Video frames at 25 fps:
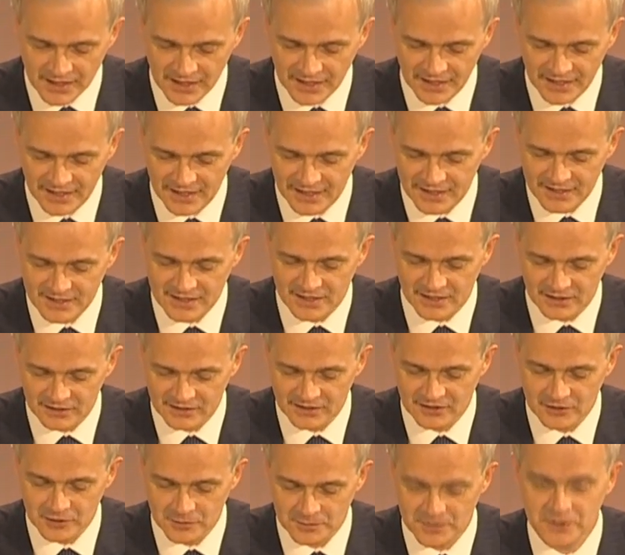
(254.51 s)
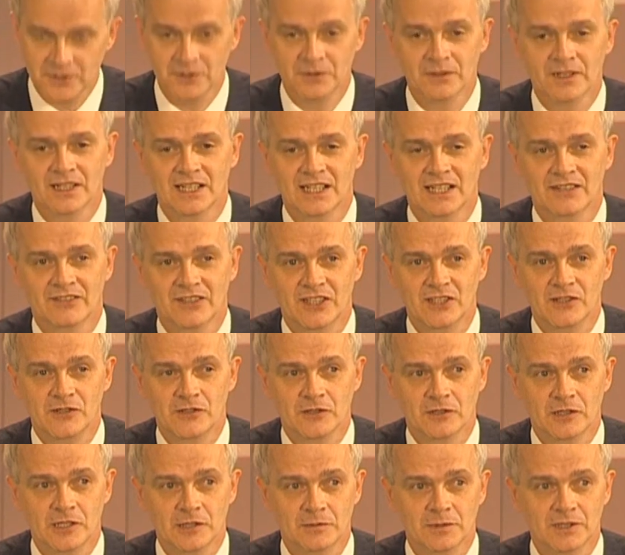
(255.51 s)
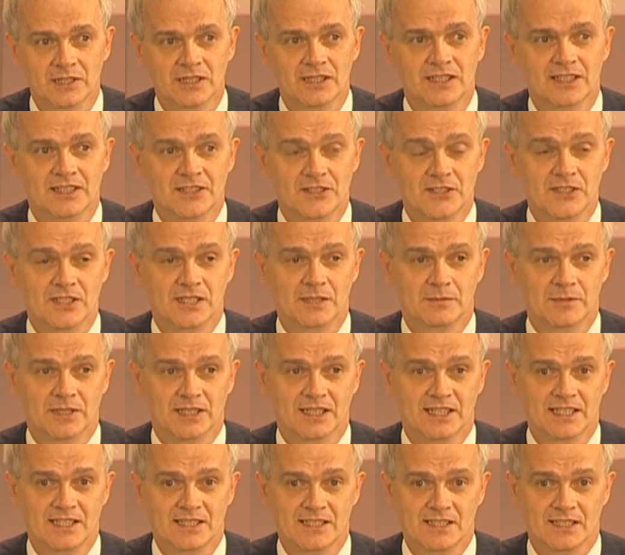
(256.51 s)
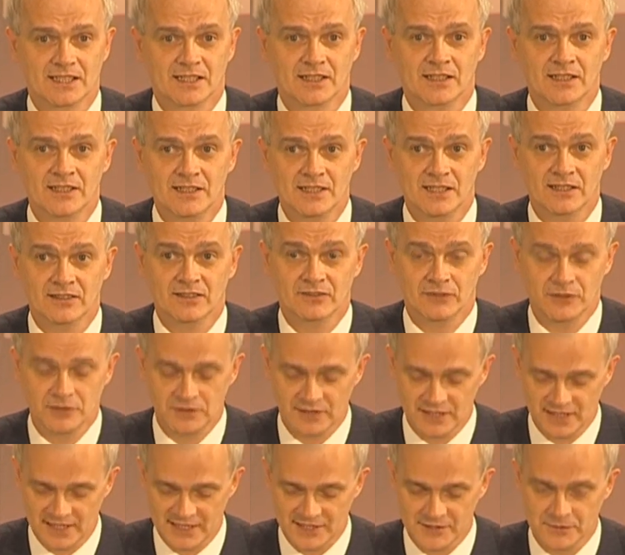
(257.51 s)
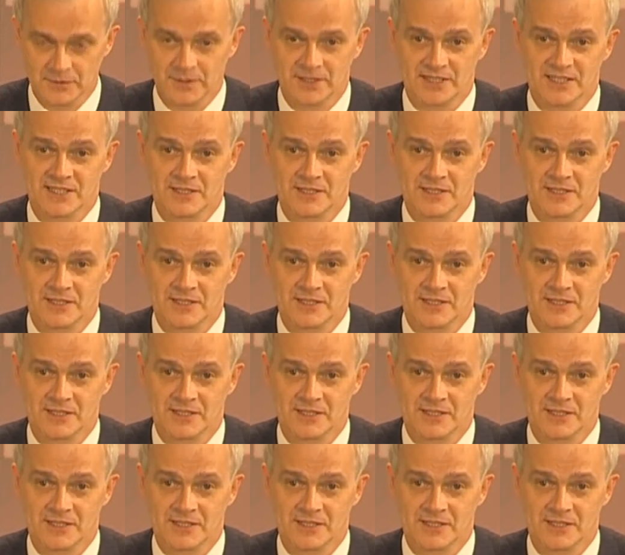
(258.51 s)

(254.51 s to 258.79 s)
and I hope you have an enjoyable and stimulating few days with